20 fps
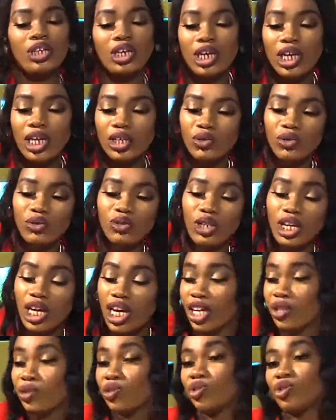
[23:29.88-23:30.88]
It will,
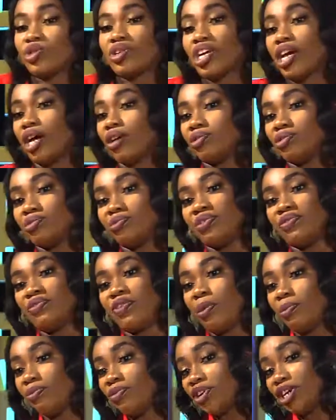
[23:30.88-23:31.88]
it will show you how to
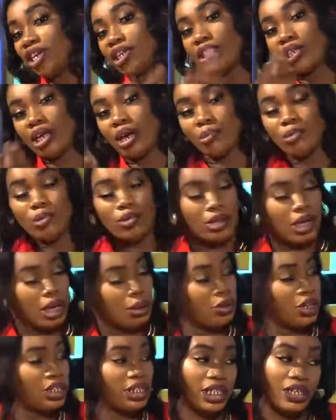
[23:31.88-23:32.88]
revamp. For example, I'm
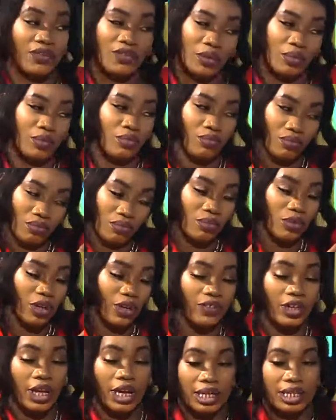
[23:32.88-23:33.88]
going to give some
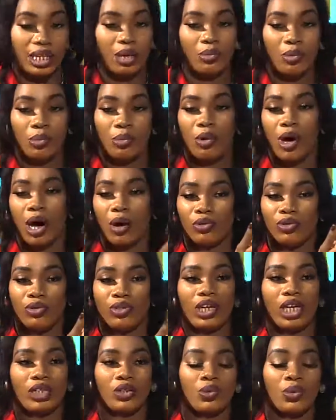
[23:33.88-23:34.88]
example, but I'll do
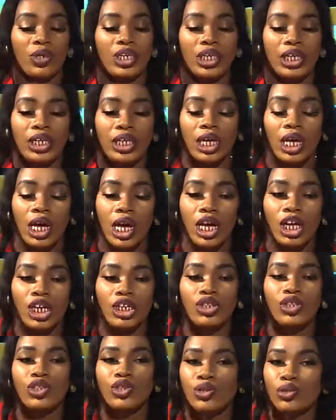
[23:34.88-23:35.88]
that quickly. Mm.
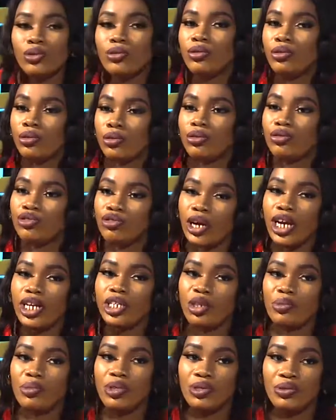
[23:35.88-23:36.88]
You should try
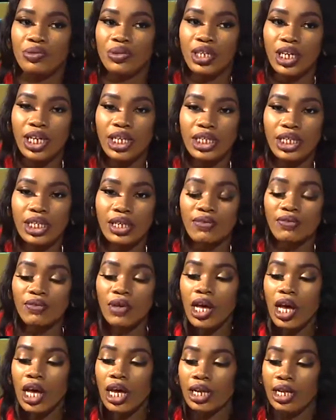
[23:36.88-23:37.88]
to be creative.
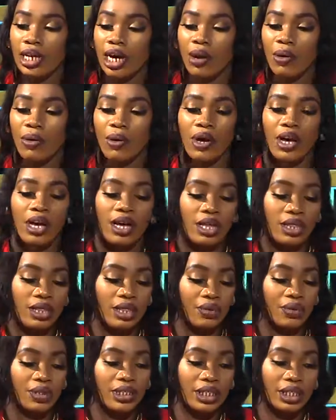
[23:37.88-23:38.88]
Now,
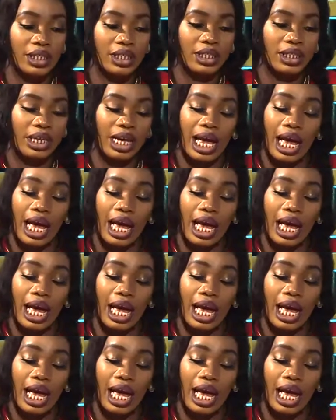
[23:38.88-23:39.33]
there is this